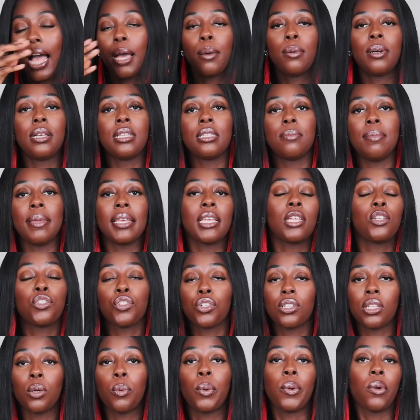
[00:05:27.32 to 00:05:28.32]
I was making
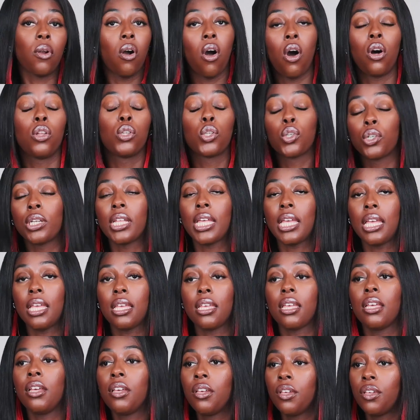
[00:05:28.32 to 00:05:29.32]
sure that we were all
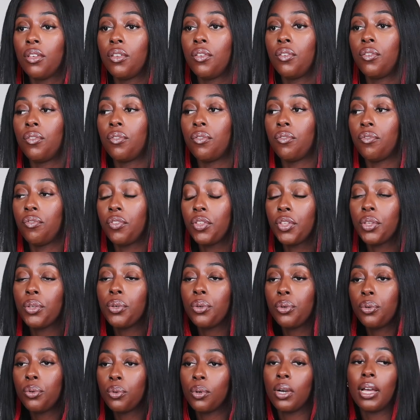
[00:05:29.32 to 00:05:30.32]
learning
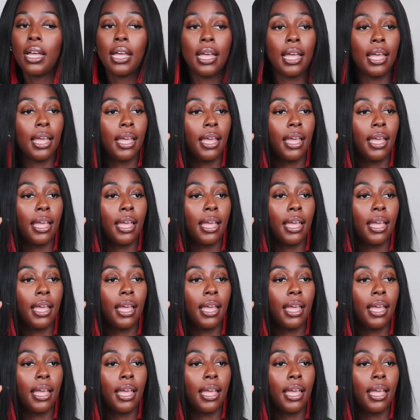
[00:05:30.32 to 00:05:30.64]
Vue